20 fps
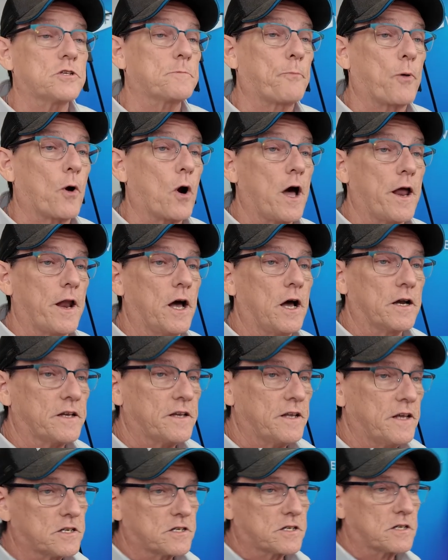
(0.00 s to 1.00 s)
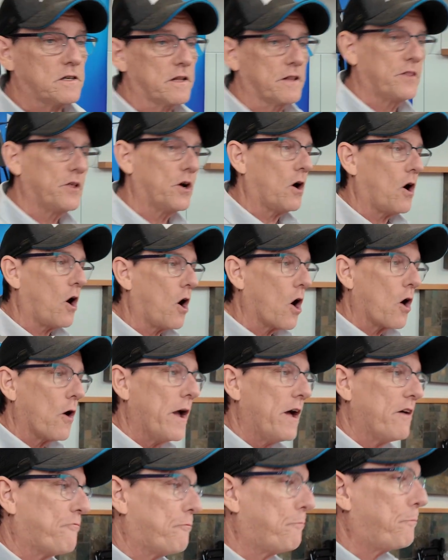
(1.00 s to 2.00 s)
product is the
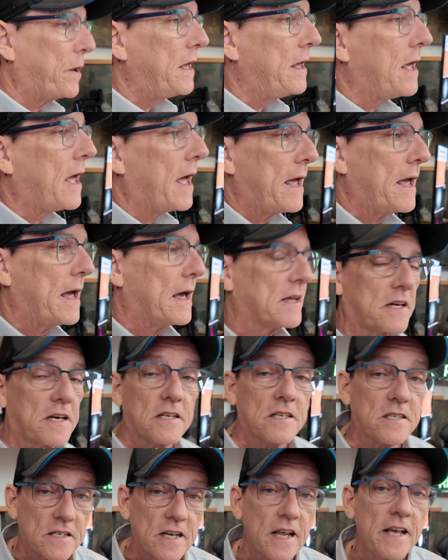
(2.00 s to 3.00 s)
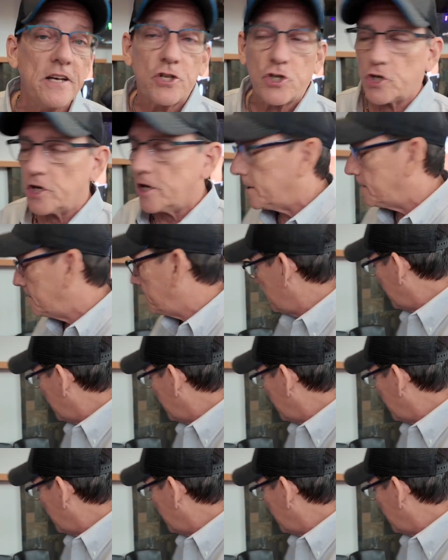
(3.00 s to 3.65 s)
RFPA extension.